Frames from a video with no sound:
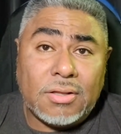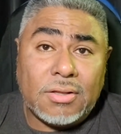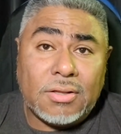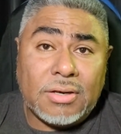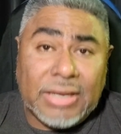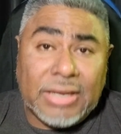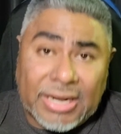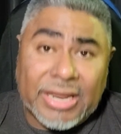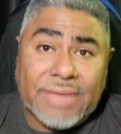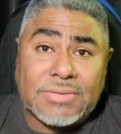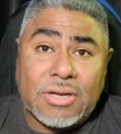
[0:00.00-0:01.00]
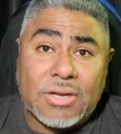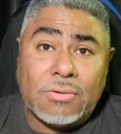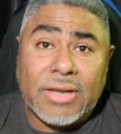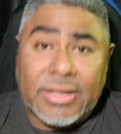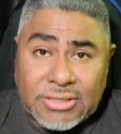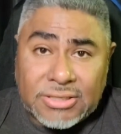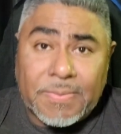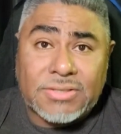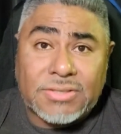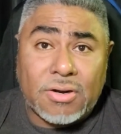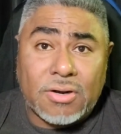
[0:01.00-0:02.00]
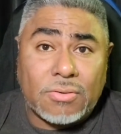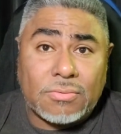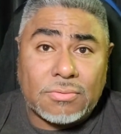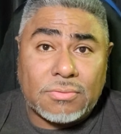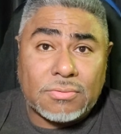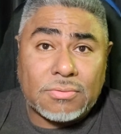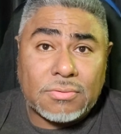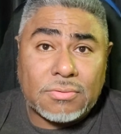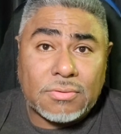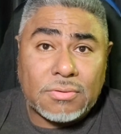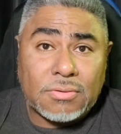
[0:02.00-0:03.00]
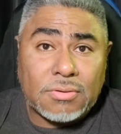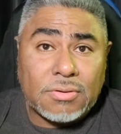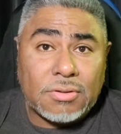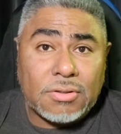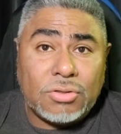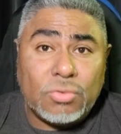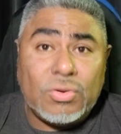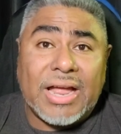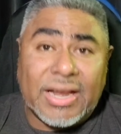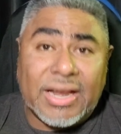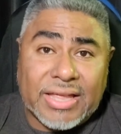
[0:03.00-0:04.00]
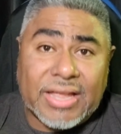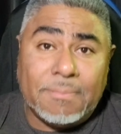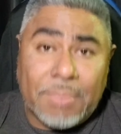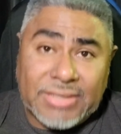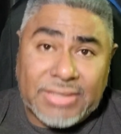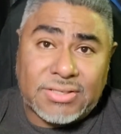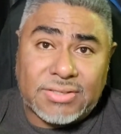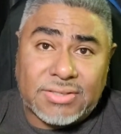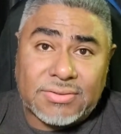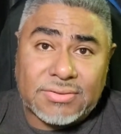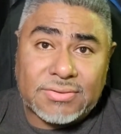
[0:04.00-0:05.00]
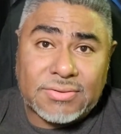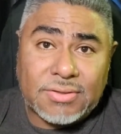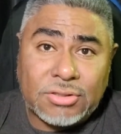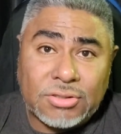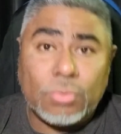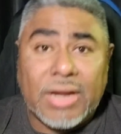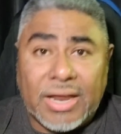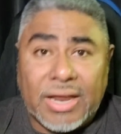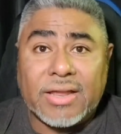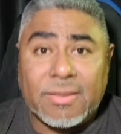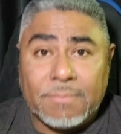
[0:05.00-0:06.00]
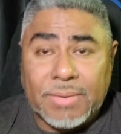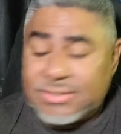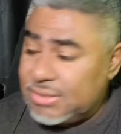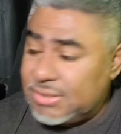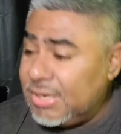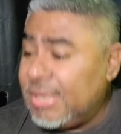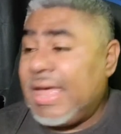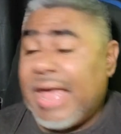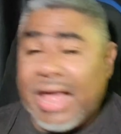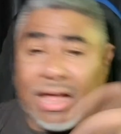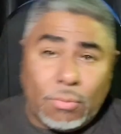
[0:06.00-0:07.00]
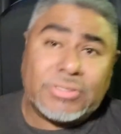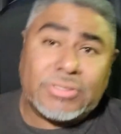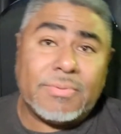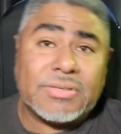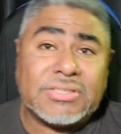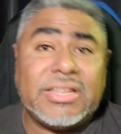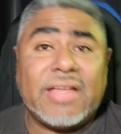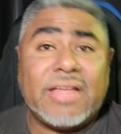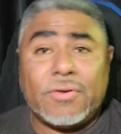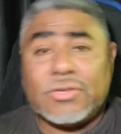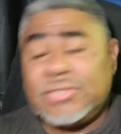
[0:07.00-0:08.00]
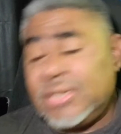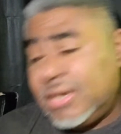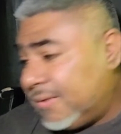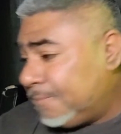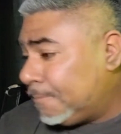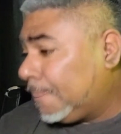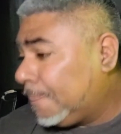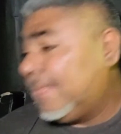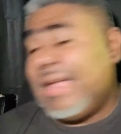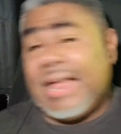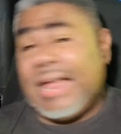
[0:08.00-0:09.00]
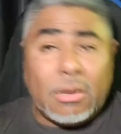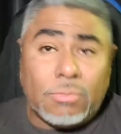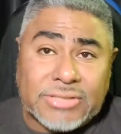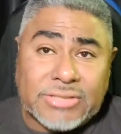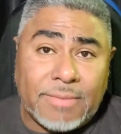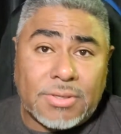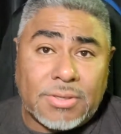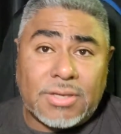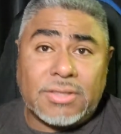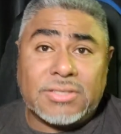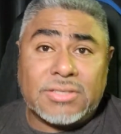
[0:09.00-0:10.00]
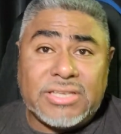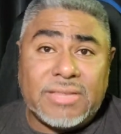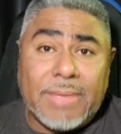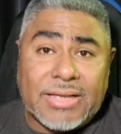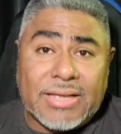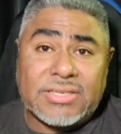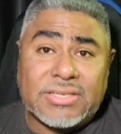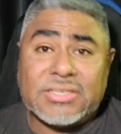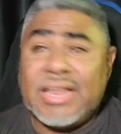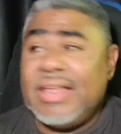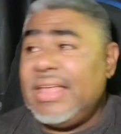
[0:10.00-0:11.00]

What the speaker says: Let claims know. Let dispatcher know. Do not get complacent. Do not get complacent. Al was able to see that firsthand. Al was able to see the message.